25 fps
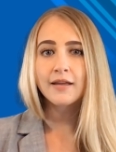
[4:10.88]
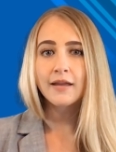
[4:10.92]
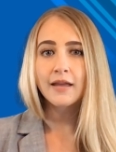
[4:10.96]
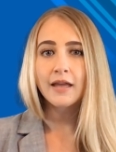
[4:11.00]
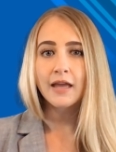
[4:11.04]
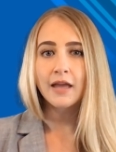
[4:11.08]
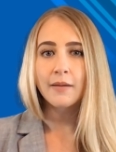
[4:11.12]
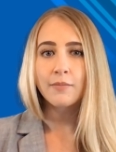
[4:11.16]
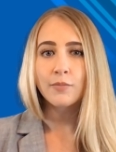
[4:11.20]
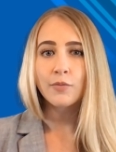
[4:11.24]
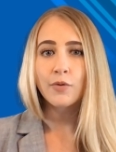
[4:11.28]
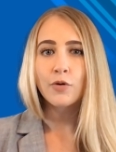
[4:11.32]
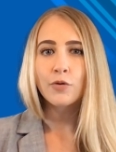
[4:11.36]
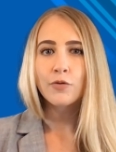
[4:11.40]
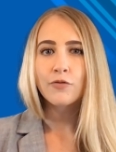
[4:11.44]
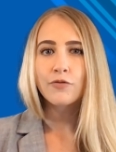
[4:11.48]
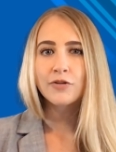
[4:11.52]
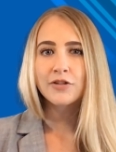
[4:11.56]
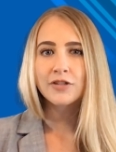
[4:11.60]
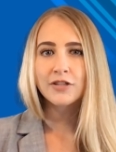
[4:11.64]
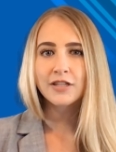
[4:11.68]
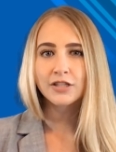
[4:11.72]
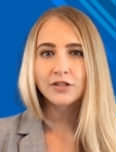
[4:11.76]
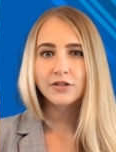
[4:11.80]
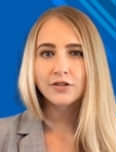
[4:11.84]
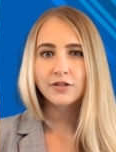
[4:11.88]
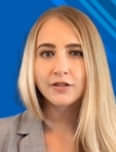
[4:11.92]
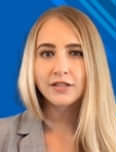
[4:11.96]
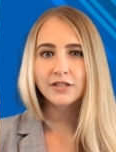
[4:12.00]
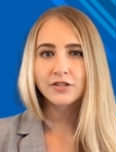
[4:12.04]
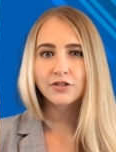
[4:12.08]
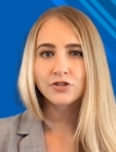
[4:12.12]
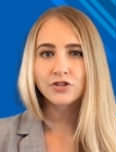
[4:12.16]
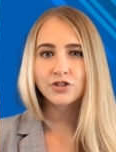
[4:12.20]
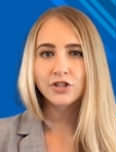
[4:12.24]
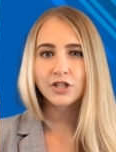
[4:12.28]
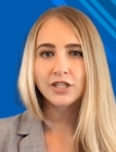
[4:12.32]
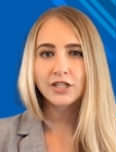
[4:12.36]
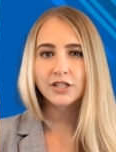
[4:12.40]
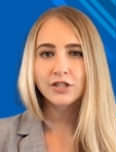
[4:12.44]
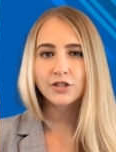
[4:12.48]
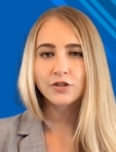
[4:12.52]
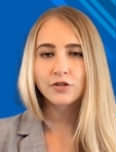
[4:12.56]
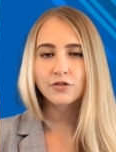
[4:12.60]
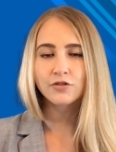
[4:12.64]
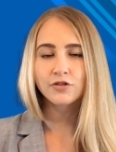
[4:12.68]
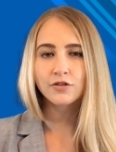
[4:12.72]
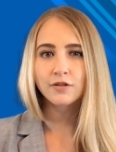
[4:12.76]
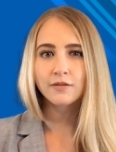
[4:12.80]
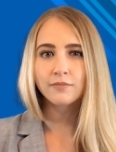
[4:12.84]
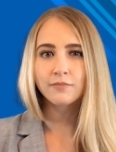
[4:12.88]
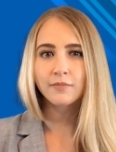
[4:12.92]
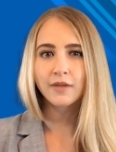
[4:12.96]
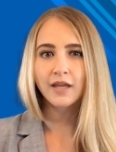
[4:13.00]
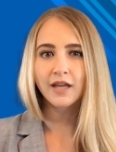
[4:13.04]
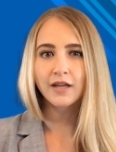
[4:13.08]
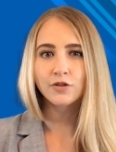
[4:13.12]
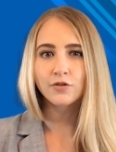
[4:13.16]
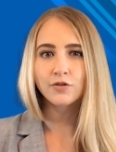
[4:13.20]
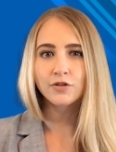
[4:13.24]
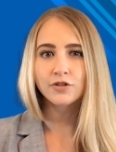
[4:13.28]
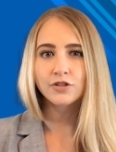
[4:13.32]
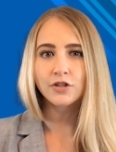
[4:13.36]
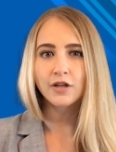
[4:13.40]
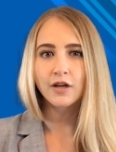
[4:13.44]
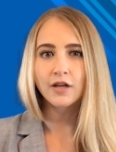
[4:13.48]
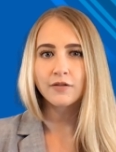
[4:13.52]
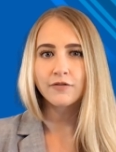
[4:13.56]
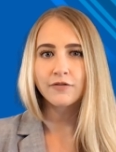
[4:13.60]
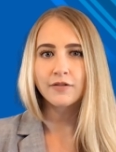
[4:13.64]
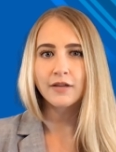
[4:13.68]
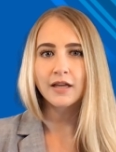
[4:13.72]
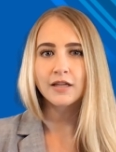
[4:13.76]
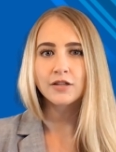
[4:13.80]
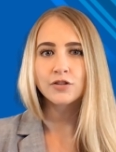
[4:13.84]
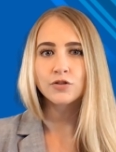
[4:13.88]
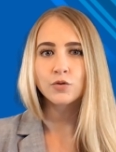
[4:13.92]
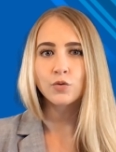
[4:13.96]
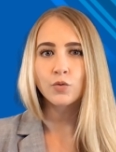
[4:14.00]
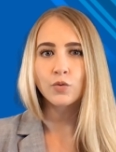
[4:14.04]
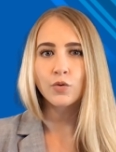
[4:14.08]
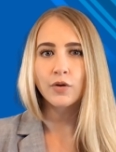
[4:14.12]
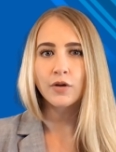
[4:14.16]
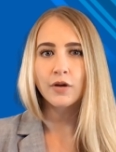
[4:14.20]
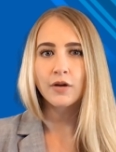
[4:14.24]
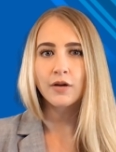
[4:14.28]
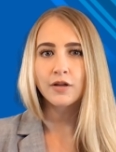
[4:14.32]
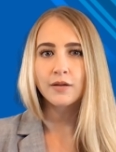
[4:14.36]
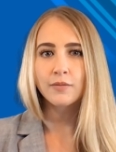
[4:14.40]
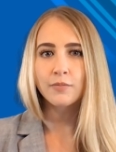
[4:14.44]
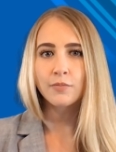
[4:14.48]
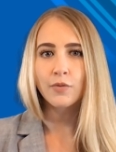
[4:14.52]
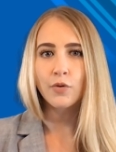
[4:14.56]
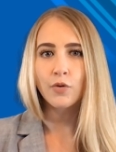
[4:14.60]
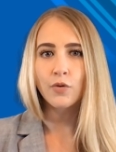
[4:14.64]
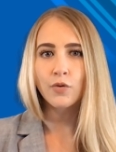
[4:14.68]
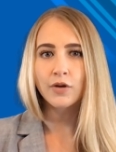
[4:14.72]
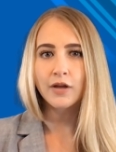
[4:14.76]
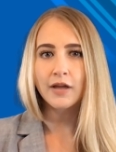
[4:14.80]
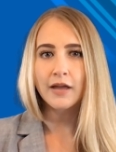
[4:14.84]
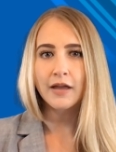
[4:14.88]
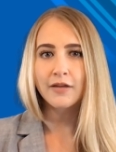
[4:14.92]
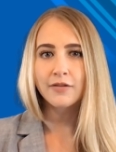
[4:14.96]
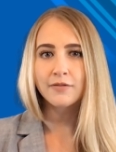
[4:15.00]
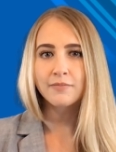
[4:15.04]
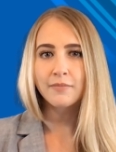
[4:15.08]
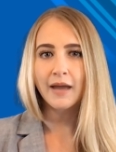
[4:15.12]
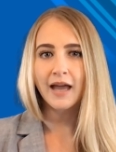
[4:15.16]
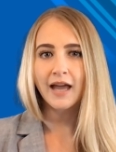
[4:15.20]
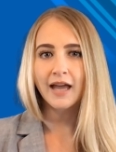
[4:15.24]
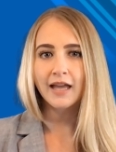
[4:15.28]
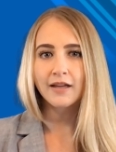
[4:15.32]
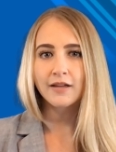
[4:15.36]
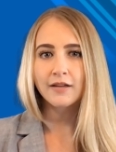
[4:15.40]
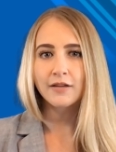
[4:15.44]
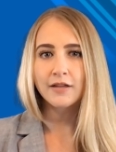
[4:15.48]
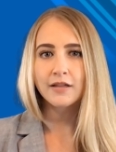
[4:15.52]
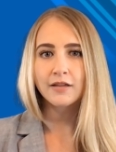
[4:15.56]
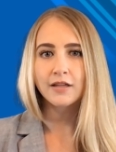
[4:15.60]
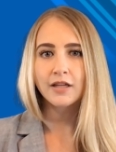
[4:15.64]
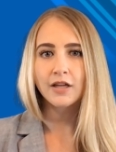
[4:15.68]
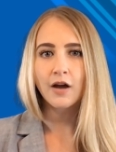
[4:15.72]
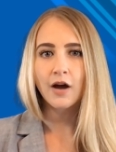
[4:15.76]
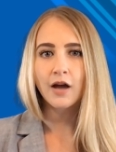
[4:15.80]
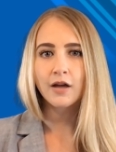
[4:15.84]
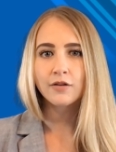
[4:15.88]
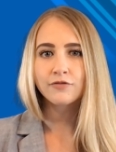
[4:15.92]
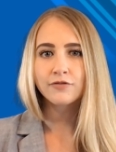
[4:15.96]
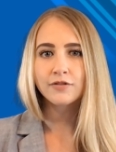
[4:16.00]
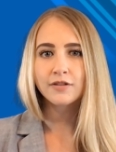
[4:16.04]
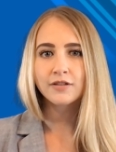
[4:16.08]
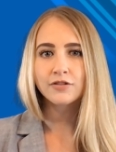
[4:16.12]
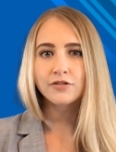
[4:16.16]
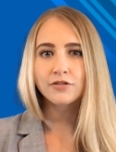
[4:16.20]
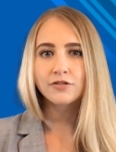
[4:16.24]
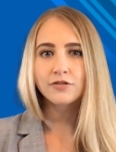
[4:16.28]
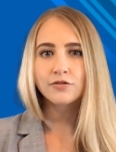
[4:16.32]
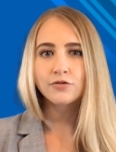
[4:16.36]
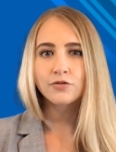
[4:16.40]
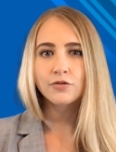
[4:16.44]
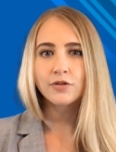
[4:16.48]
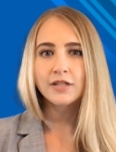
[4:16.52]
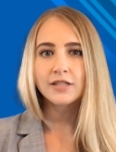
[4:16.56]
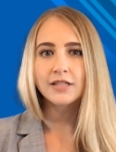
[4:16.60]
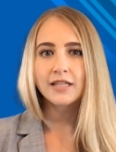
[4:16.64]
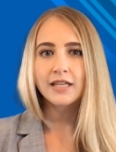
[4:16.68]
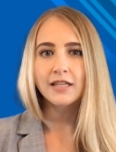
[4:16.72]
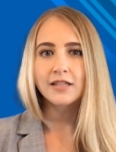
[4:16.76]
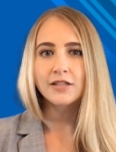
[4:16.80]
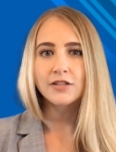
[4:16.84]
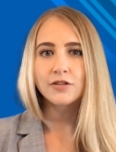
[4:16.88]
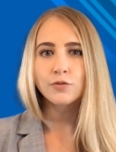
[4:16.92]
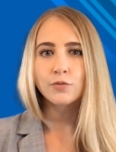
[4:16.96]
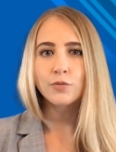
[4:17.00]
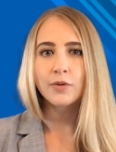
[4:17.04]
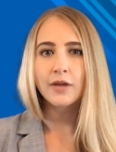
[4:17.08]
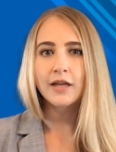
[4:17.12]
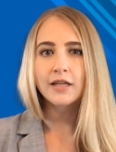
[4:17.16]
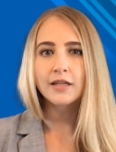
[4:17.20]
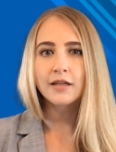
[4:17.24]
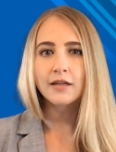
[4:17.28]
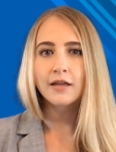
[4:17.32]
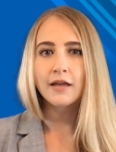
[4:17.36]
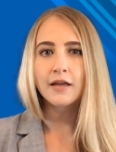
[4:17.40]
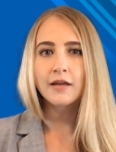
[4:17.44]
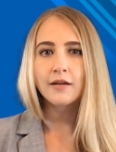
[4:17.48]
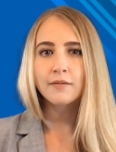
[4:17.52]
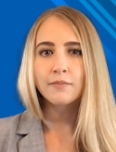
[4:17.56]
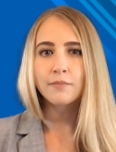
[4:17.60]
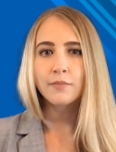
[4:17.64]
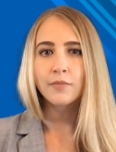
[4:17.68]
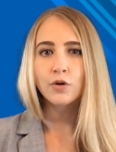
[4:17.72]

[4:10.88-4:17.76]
In a move signaling change, Microsoft has ordered employees back to the office 3 days a week.